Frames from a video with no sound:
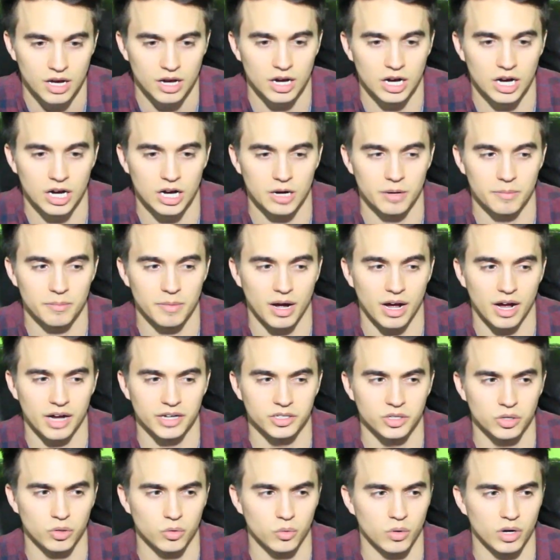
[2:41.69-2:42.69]
I
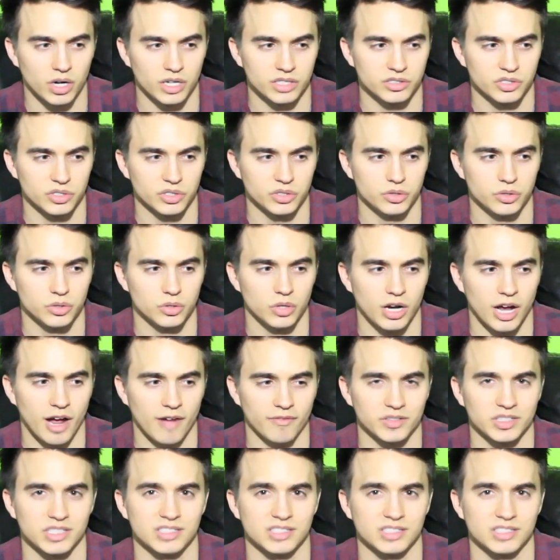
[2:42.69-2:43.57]
don't want to have